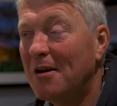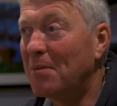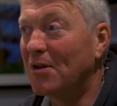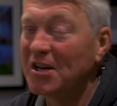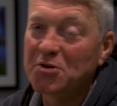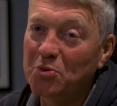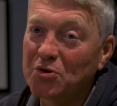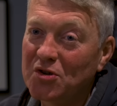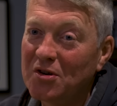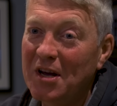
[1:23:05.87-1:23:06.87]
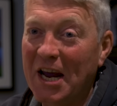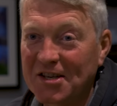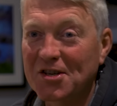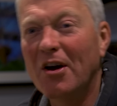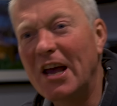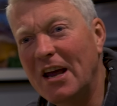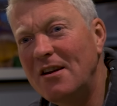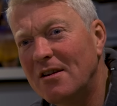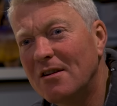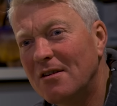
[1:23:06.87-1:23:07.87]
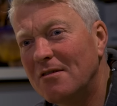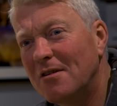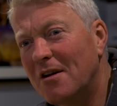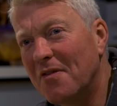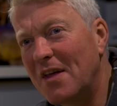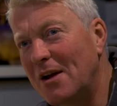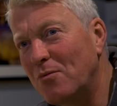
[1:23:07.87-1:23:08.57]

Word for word: but this was exciting, and then